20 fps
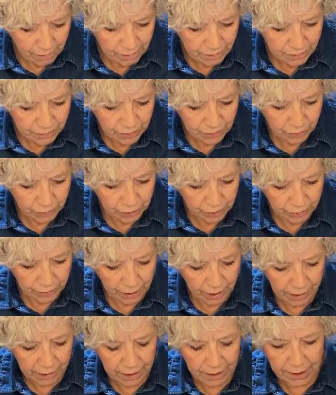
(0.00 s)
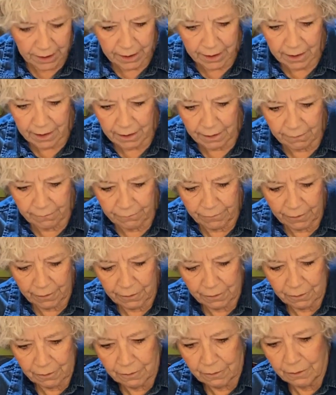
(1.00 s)
So you're not going to have
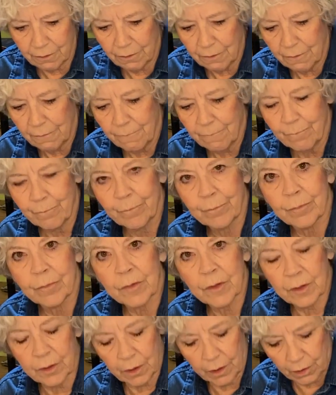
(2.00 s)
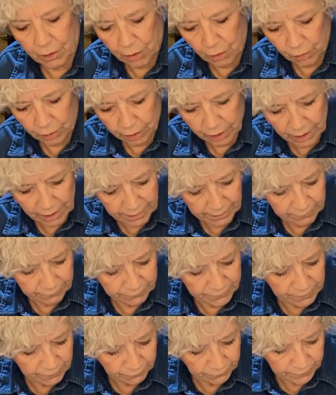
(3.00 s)
a whole lot of
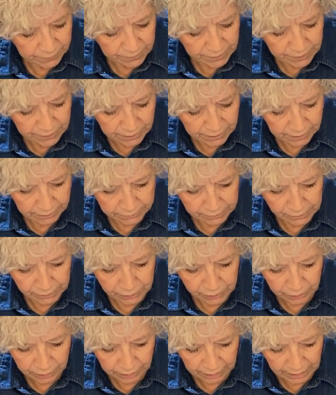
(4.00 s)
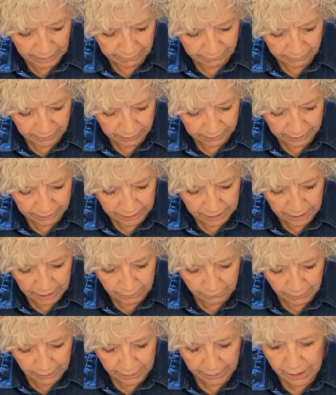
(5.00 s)
difference in your leveling
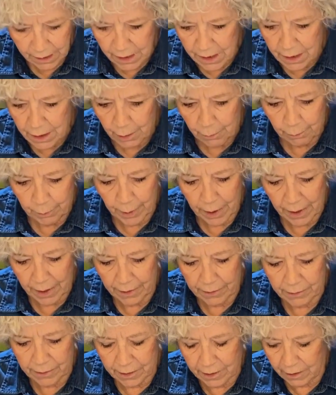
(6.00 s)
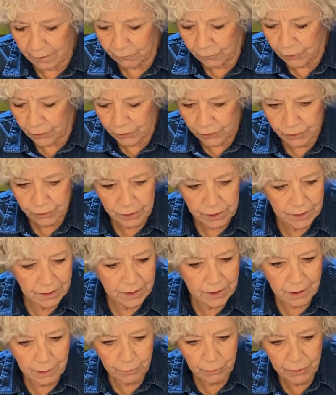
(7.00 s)
anyway. But if you're doing
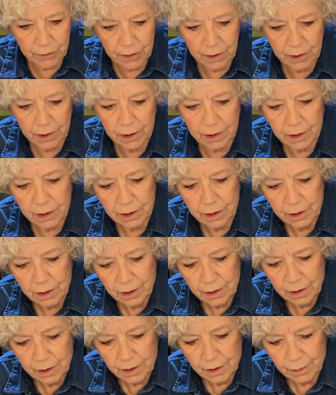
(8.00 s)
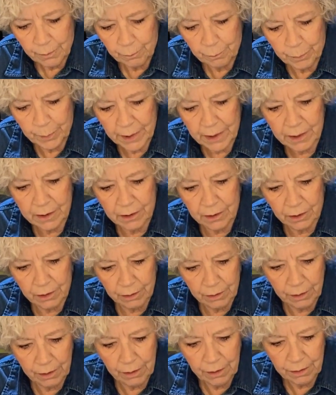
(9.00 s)
something
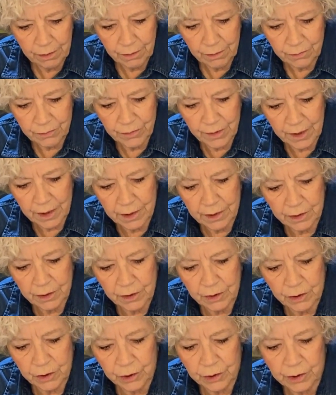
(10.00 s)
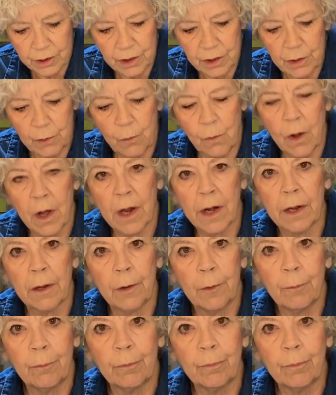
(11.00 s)
bigger, then you're going to want to